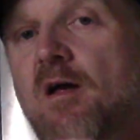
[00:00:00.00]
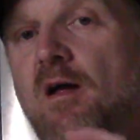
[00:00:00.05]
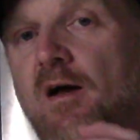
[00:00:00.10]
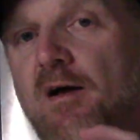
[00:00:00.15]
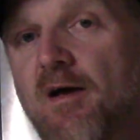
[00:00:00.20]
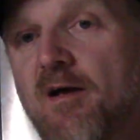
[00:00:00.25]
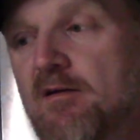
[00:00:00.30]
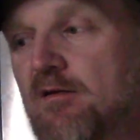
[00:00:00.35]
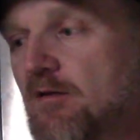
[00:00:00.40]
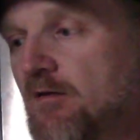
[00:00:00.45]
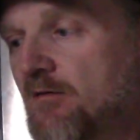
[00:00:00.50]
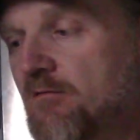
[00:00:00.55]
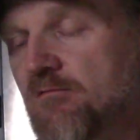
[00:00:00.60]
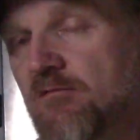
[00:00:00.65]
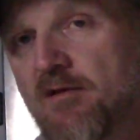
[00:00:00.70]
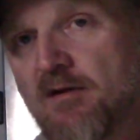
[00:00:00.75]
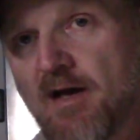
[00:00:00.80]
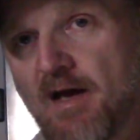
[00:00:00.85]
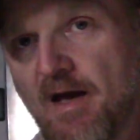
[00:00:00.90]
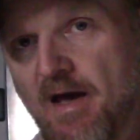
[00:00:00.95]
and get the
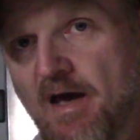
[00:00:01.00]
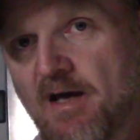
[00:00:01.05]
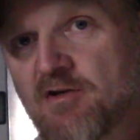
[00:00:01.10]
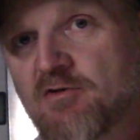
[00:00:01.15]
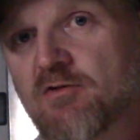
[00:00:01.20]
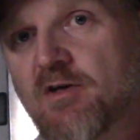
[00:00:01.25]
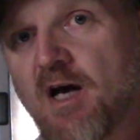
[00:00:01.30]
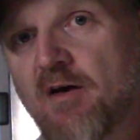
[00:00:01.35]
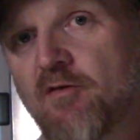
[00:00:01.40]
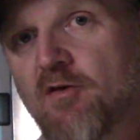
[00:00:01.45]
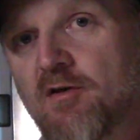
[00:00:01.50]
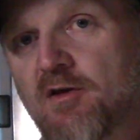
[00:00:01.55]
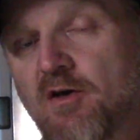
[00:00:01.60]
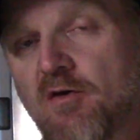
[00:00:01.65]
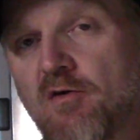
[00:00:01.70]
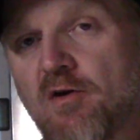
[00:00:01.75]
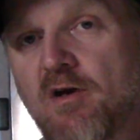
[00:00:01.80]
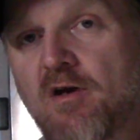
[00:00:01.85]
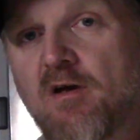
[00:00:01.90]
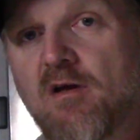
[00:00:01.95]
extra
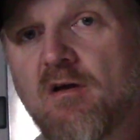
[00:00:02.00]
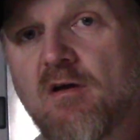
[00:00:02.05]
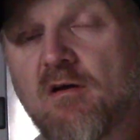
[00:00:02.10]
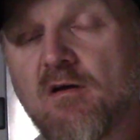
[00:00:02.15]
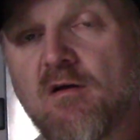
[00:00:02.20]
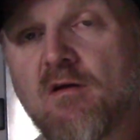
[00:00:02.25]
heavy-duty